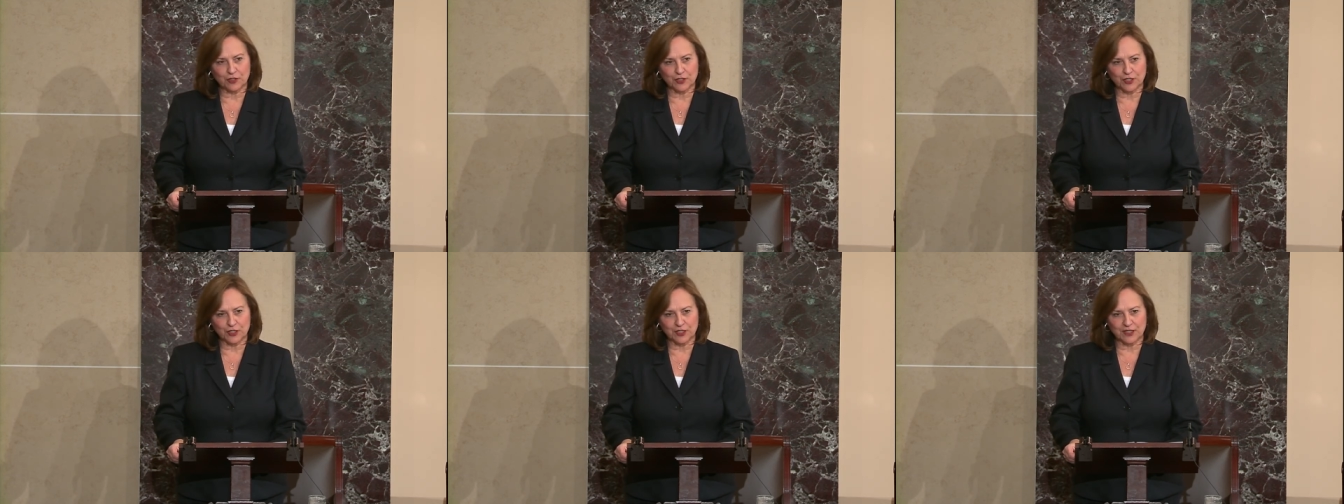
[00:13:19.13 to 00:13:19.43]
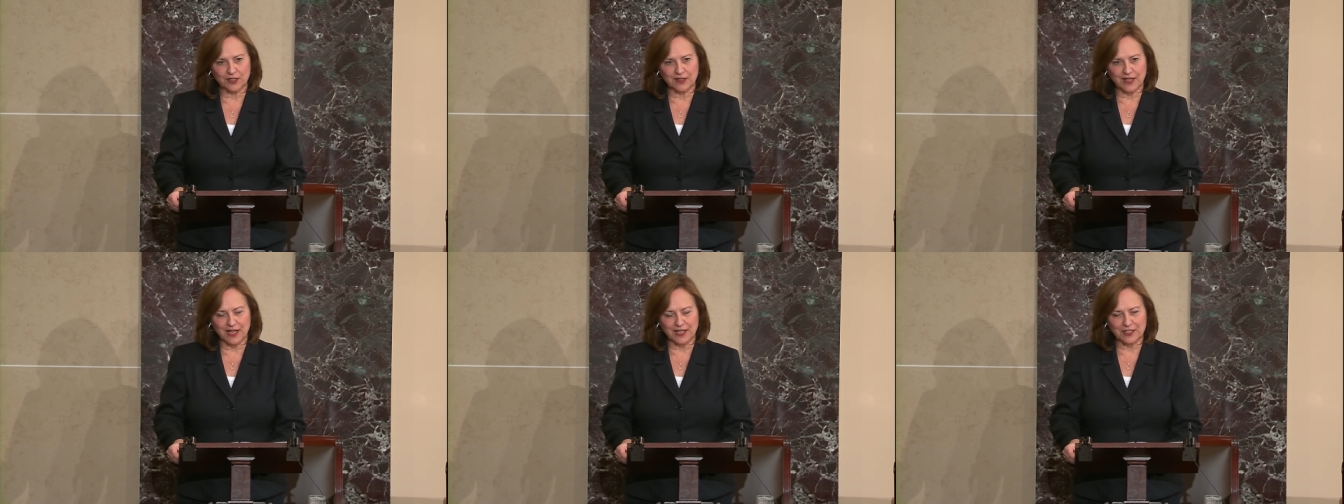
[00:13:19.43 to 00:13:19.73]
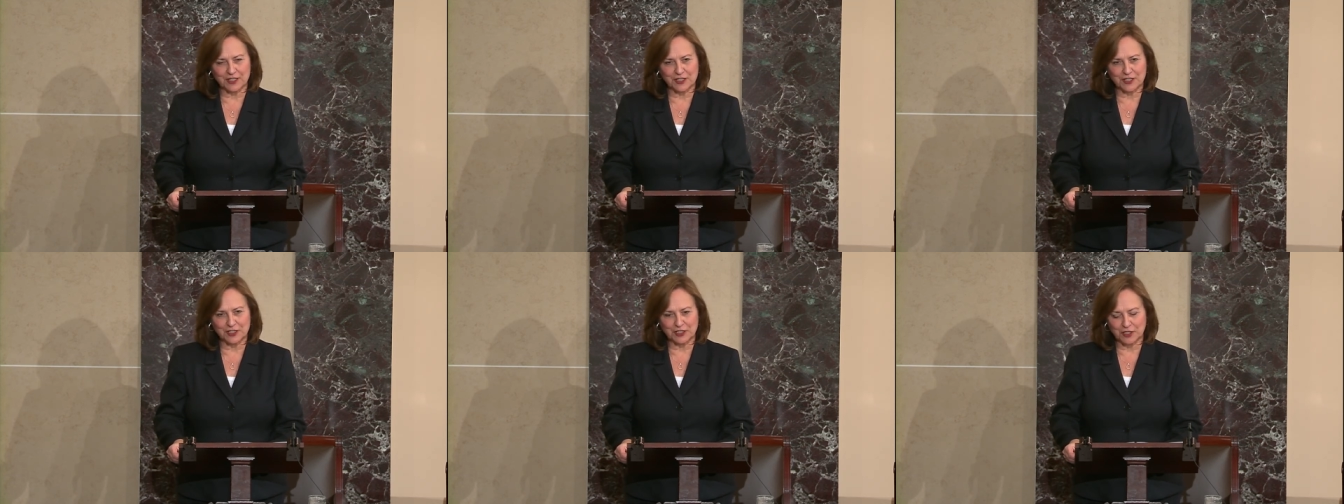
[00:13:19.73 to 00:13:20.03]
good
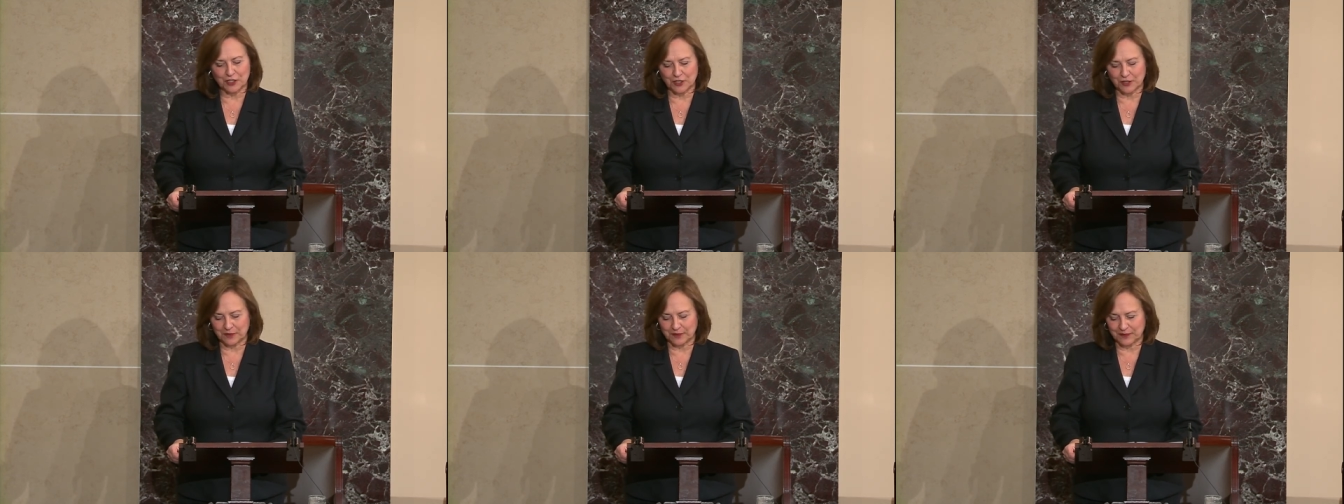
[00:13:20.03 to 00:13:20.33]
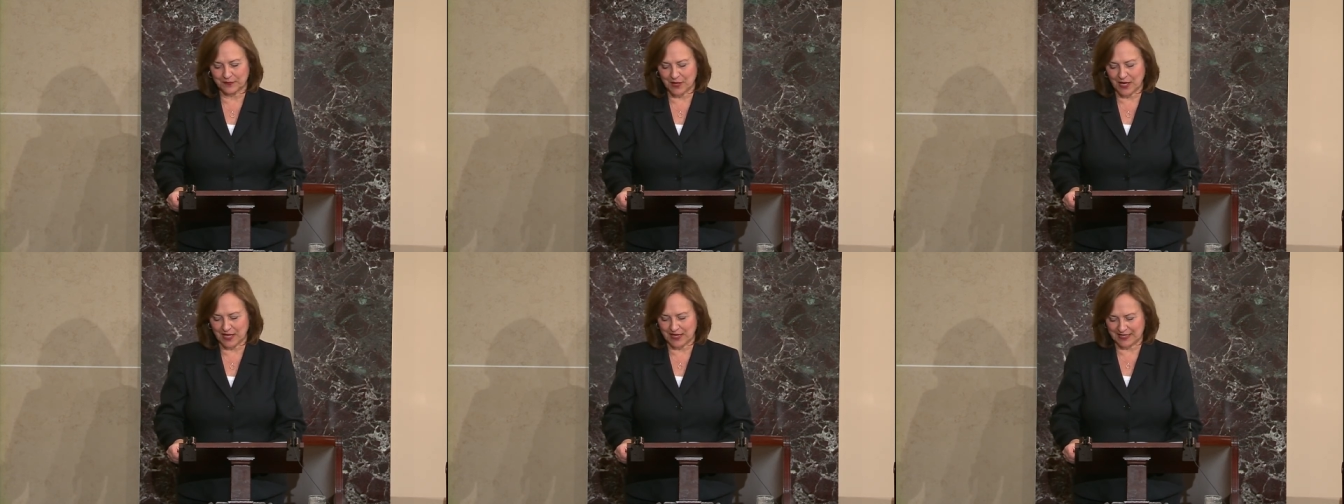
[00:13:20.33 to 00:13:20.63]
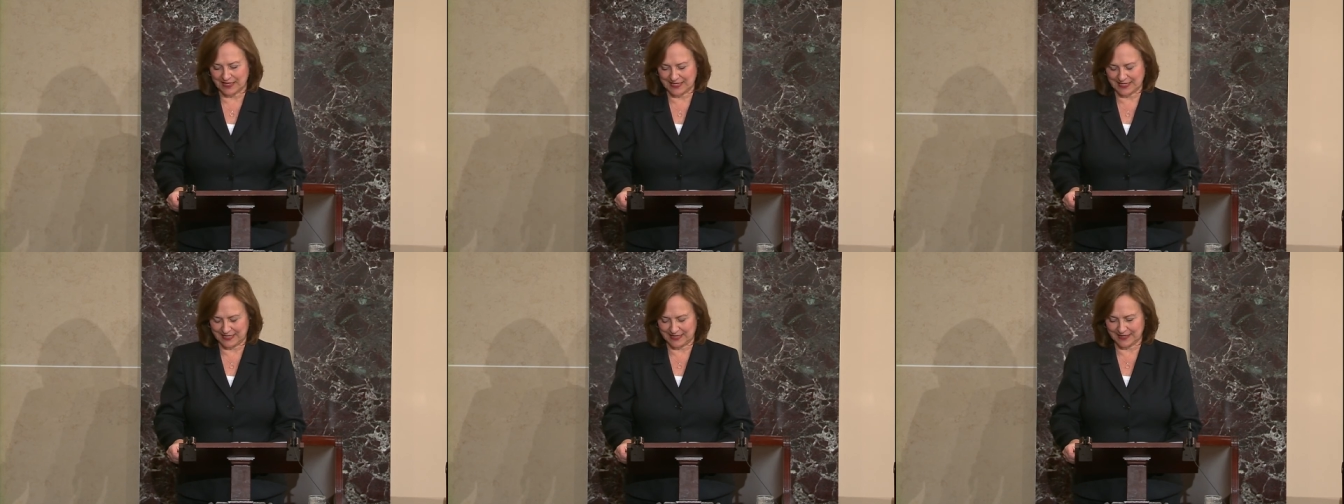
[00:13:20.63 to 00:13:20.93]
election year
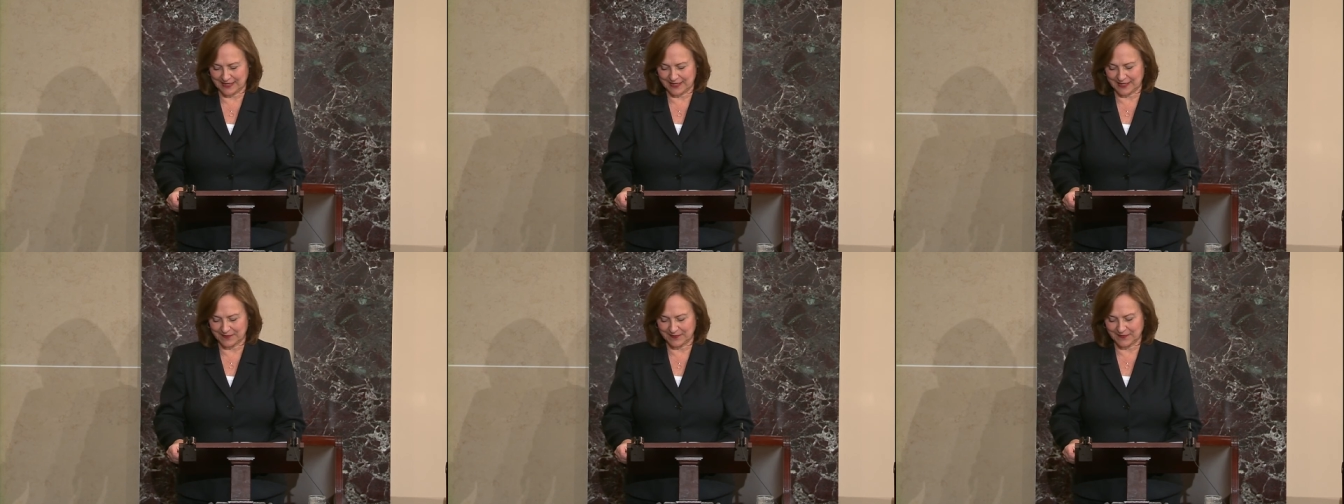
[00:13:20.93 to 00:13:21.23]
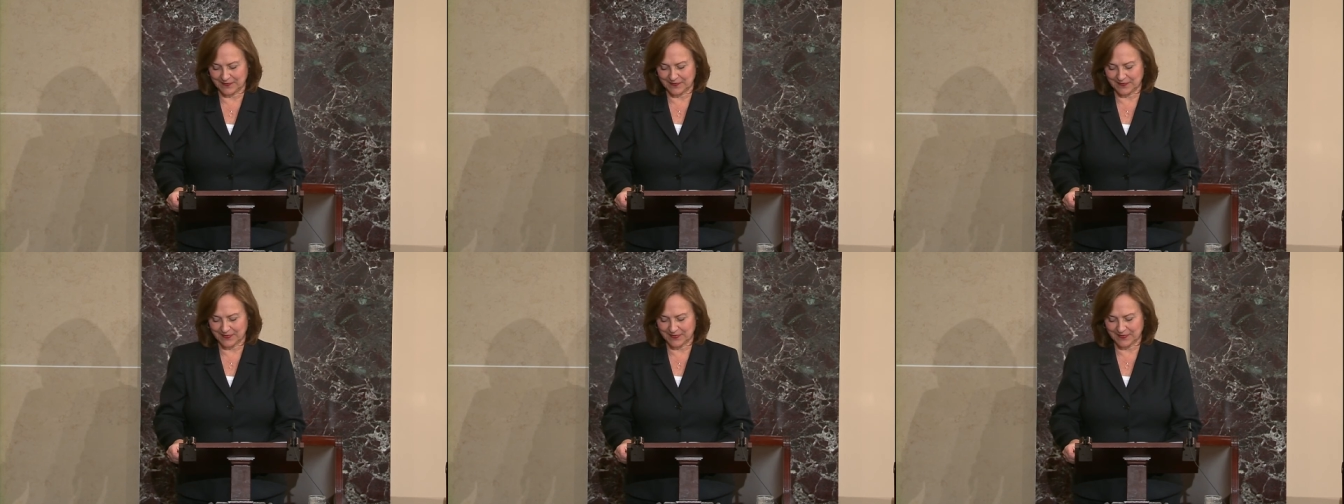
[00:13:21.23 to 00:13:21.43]
politics,